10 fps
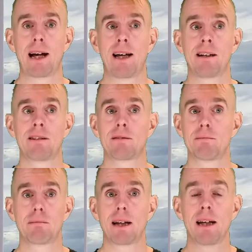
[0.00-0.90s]
And
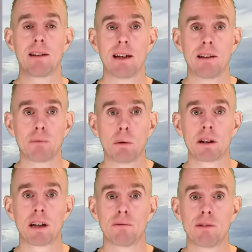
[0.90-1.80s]
it is
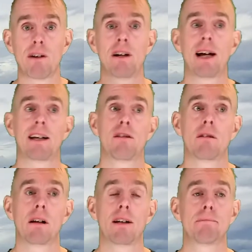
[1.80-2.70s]
working very
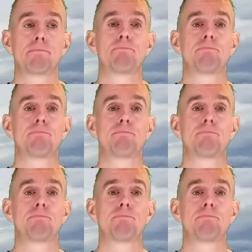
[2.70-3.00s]
accurately.